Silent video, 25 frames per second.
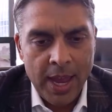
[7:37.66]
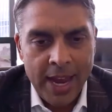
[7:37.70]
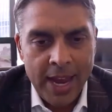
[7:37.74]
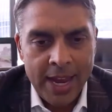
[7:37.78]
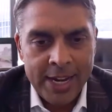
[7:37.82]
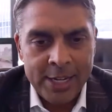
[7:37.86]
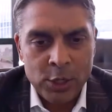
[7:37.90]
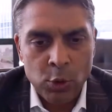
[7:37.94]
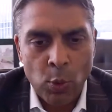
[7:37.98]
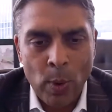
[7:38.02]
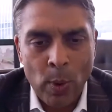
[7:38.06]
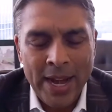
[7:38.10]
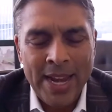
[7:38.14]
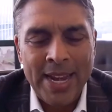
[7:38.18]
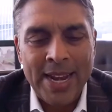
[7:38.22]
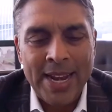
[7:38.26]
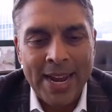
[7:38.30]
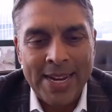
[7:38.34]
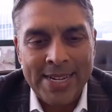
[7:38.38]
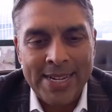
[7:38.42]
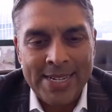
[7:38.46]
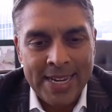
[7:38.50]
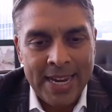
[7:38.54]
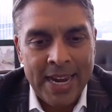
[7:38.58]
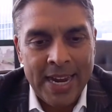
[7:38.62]
In
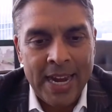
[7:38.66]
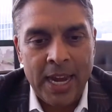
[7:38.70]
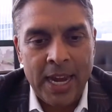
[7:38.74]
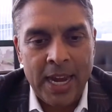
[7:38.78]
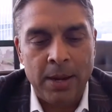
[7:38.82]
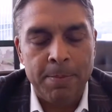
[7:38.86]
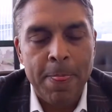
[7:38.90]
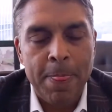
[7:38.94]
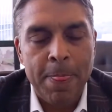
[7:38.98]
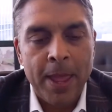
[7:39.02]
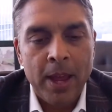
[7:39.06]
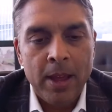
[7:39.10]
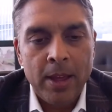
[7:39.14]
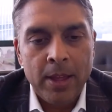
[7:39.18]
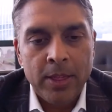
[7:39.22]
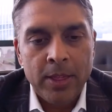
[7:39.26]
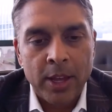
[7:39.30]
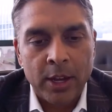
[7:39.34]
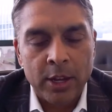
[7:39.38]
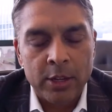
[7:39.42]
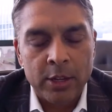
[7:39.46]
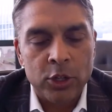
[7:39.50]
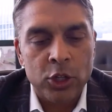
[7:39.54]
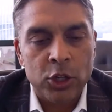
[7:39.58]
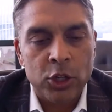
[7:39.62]
2019,
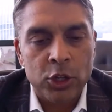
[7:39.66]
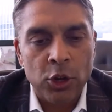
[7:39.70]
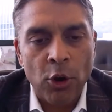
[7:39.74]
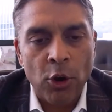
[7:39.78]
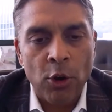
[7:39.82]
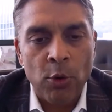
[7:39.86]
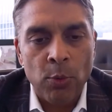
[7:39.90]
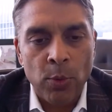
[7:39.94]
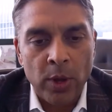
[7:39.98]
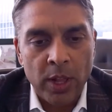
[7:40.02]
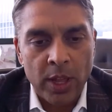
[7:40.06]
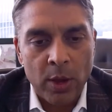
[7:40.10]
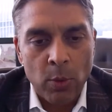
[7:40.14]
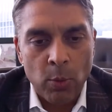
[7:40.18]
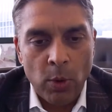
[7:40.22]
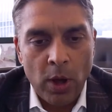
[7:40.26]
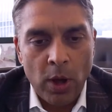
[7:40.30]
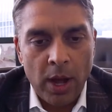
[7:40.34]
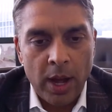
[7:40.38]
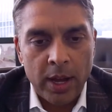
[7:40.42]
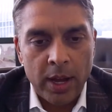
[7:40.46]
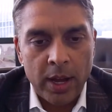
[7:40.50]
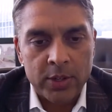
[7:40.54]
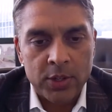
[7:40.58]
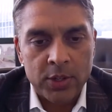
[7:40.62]
the concern really
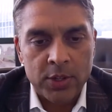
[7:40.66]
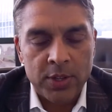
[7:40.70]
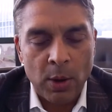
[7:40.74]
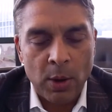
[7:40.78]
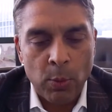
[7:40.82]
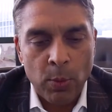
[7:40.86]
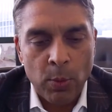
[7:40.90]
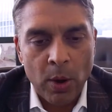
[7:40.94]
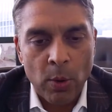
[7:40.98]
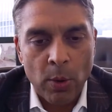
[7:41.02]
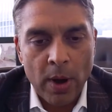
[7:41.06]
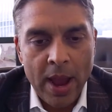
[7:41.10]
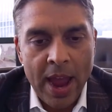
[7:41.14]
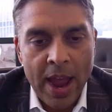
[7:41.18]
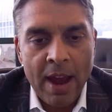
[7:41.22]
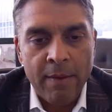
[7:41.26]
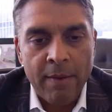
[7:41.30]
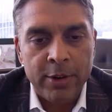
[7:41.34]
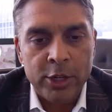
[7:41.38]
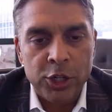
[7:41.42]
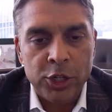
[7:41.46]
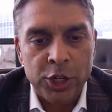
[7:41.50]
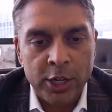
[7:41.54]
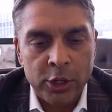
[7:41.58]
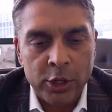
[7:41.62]
was that we were
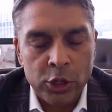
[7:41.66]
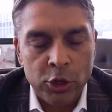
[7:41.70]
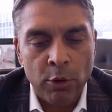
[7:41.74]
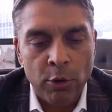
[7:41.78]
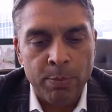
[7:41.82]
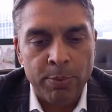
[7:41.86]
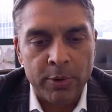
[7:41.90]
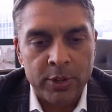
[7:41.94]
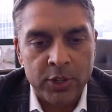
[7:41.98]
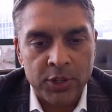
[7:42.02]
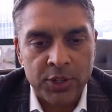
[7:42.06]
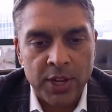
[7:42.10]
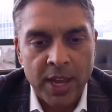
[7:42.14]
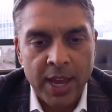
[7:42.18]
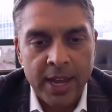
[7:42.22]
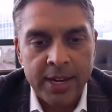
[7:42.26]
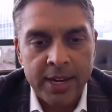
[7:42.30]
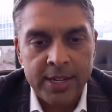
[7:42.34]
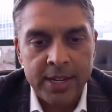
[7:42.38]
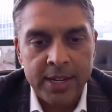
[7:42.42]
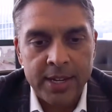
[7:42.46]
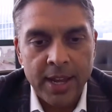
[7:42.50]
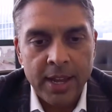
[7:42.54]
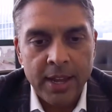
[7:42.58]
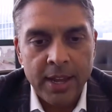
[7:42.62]
averaging
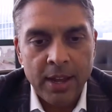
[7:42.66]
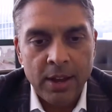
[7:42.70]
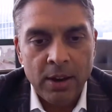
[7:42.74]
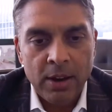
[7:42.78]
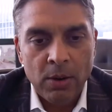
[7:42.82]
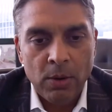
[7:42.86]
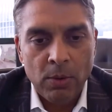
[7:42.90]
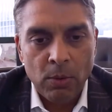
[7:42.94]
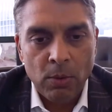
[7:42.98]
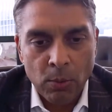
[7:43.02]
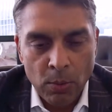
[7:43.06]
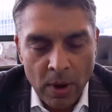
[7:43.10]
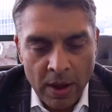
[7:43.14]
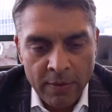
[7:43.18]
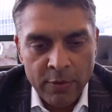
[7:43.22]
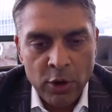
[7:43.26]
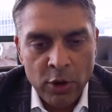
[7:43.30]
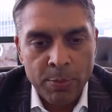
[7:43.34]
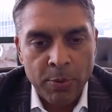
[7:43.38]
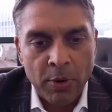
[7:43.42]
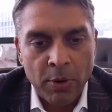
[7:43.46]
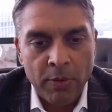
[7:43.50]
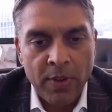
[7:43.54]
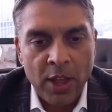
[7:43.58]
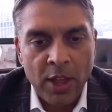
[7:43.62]
2%
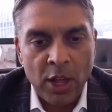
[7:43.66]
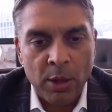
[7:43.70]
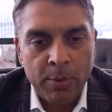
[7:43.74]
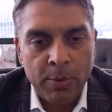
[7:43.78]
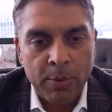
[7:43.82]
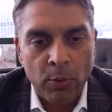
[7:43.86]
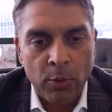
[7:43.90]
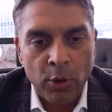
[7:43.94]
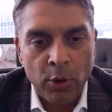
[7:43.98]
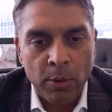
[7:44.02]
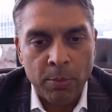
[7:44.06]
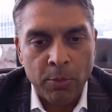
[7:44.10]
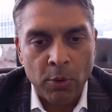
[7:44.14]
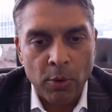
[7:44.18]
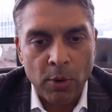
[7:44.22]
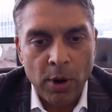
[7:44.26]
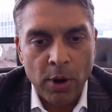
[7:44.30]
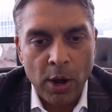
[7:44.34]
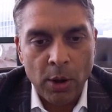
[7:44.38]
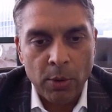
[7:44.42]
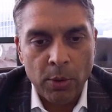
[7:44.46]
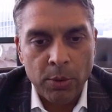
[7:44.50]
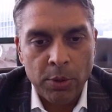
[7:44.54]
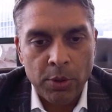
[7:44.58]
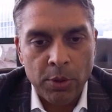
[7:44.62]
revenue per available room
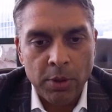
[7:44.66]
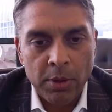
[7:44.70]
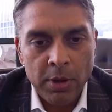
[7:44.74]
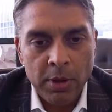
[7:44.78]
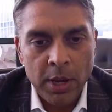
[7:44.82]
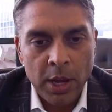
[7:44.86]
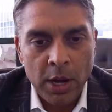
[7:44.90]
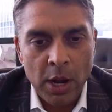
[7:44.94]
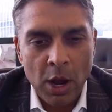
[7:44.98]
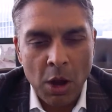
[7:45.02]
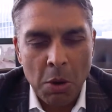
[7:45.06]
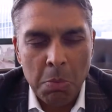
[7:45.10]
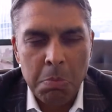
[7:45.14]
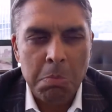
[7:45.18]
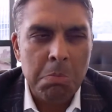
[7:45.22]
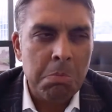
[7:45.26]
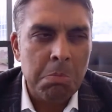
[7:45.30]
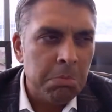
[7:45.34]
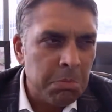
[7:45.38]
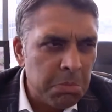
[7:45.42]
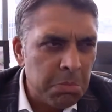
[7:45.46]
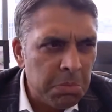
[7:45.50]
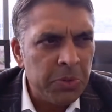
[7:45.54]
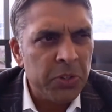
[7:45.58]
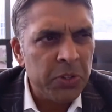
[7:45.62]
growth,
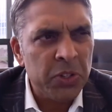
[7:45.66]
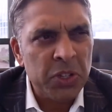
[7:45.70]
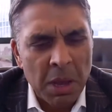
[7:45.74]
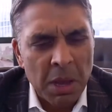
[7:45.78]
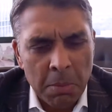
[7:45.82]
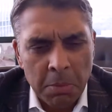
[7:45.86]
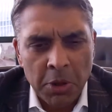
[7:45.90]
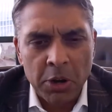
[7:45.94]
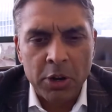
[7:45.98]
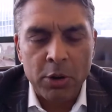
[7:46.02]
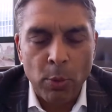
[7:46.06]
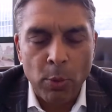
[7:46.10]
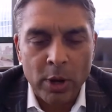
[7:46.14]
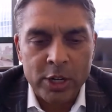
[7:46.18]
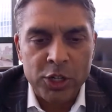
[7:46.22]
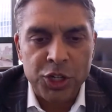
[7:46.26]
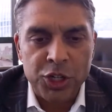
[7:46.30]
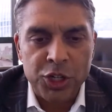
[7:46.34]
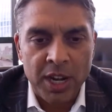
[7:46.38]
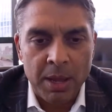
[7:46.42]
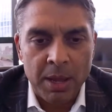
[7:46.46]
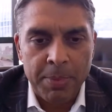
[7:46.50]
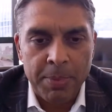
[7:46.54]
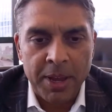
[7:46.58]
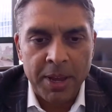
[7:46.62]
similar to what
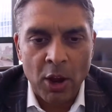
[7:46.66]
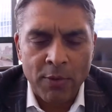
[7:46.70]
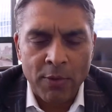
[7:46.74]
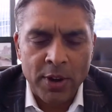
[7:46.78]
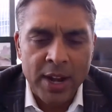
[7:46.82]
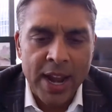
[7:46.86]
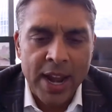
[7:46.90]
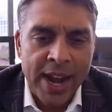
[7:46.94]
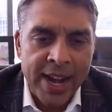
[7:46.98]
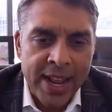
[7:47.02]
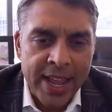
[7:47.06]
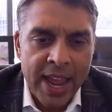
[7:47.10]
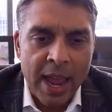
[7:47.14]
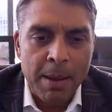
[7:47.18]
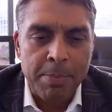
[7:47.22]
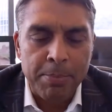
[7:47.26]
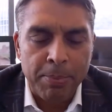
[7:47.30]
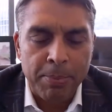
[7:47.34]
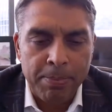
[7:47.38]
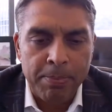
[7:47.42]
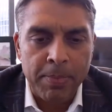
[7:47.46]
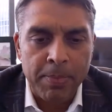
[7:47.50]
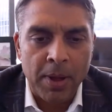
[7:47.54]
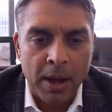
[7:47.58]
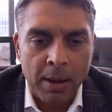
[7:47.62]
GDP, over
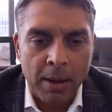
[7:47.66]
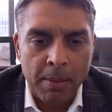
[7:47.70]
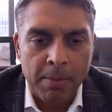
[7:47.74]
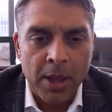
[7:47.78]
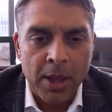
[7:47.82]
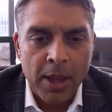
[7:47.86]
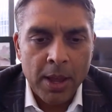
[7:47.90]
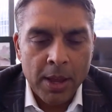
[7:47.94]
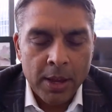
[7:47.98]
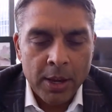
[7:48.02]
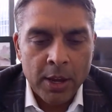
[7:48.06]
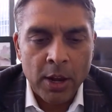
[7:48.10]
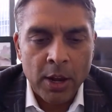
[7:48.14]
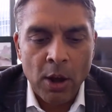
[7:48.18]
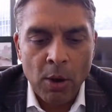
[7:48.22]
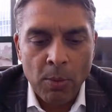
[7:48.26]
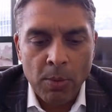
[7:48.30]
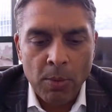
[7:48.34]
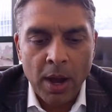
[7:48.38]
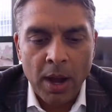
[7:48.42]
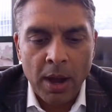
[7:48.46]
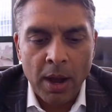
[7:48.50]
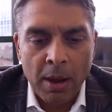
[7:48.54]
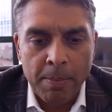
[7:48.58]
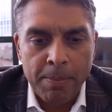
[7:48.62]
98,
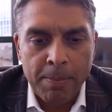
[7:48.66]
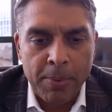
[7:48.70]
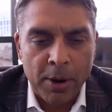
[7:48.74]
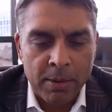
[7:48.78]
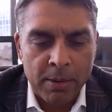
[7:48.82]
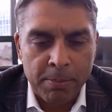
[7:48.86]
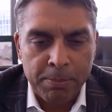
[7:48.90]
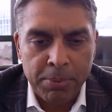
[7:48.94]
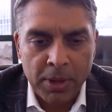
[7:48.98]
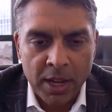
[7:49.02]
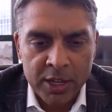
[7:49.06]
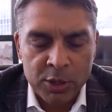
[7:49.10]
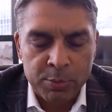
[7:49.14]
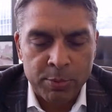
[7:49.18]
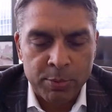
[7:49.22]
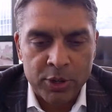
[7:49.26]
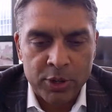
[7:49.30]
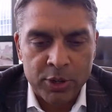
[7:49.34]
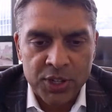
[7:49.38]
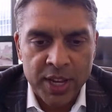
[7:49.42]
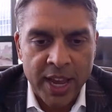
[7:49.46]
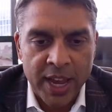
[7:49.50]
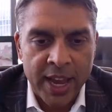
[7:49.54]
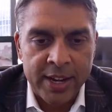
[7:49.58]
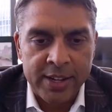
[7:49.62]
plus
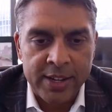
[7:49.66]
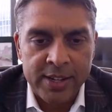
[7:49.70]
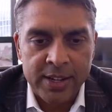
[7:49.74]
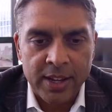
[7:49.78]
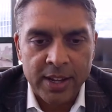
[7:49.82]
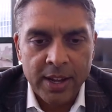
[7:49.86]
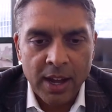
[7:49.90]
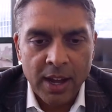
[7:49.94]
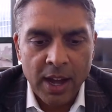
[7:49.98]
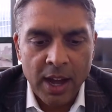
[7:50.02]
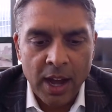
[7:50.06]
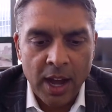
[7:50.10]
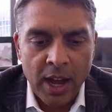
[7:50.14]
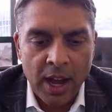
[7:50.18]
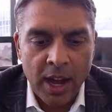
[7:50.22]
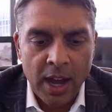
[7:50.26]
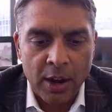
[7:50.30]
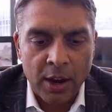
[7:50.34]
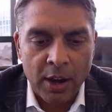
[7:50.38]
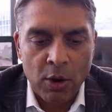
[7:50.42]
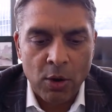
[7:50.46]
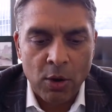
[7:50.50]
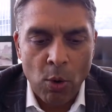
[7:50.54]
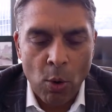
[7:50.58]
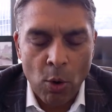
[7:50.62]
percent
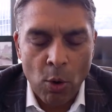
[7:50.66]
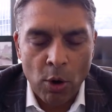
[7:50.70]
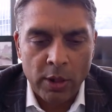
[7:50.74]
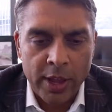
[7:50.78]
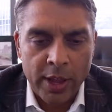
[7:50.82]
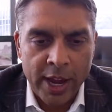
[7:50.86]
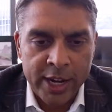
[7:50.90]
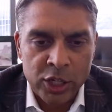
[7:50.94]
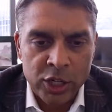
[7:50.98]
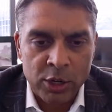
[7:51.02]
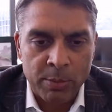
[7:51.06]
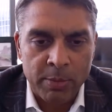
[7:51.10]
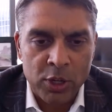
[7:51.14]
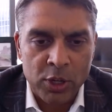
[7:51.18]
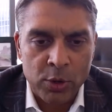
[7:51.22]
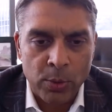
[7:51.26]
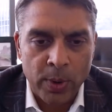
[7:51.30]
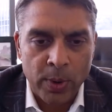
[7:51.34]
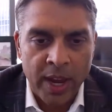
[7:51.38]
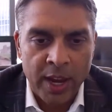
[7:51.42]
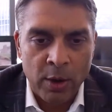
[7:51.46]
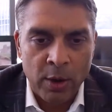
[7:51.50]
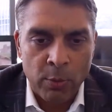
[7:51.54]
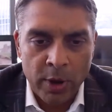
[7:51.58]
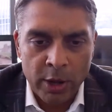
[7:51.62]
correlation
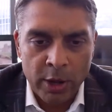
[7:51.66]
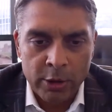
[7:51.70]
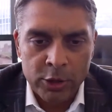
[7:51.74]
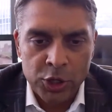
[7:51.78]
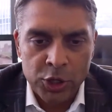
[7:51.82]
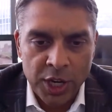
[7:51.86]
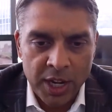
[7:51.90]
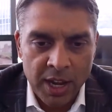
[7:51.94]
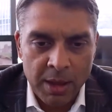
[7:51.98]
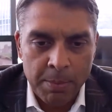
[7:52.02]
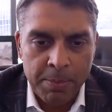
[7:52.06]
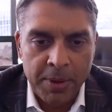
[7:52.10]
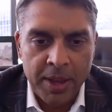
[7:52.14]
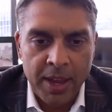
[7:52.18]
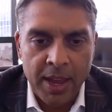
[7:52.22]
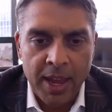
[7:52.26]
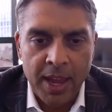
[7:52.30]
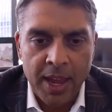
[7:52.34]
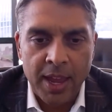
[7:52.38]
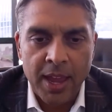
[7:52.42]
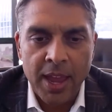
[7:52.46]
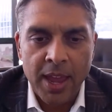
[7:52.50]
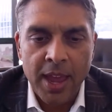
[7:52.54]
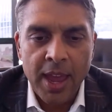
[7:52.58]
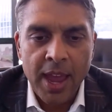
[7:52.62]
between real
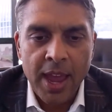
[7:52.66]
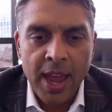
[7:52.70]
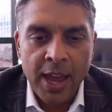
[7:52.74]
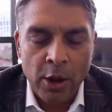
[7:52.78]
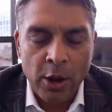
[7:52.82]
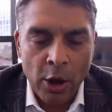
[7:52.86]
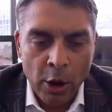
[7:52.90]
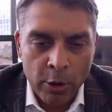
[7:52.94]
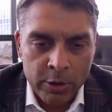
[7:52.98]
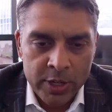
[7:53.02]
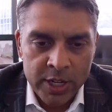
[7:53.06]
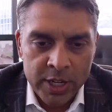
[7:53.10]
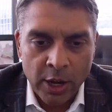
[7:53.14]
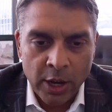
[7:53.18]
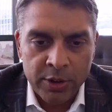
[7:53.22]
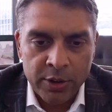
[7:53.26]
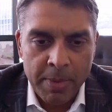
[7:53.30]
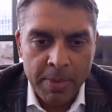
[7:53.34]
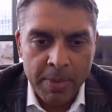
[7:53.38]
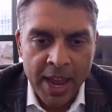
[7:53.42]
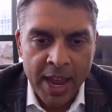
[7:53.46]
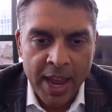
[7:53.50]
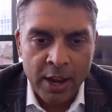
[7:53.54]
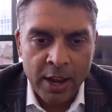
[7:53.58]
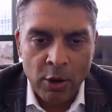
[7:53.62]
GDP and hotel
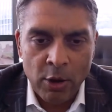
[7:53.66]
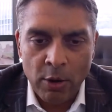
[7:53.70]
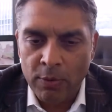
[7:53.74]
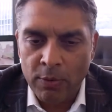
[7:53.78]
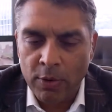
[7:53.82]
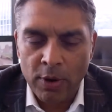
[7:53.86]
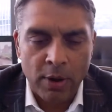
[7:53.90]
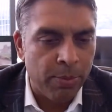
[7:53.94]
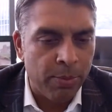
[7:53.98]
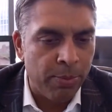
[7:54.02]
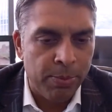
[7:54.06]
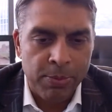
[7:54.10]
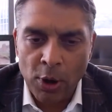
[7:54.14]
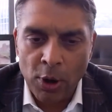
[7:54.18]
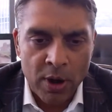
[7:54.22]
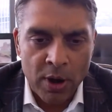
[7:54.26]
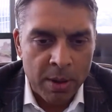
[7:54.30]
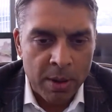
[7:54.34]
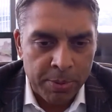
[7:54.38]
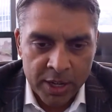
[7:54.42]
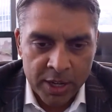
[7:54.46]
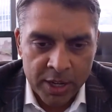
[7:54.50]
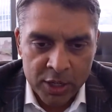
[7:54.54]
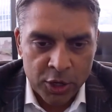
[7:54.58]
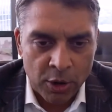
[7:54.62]
demand over a 30
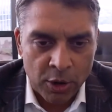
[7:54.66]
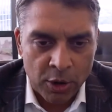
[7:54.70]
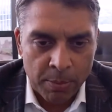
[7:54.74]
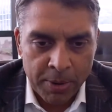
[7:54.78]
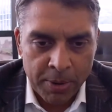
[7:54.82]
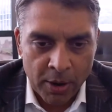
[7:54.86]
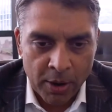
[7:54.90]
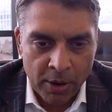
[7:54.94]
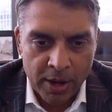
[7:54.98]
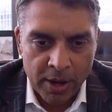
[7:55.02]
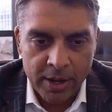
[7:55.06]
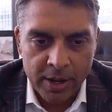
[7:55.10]
plus year period.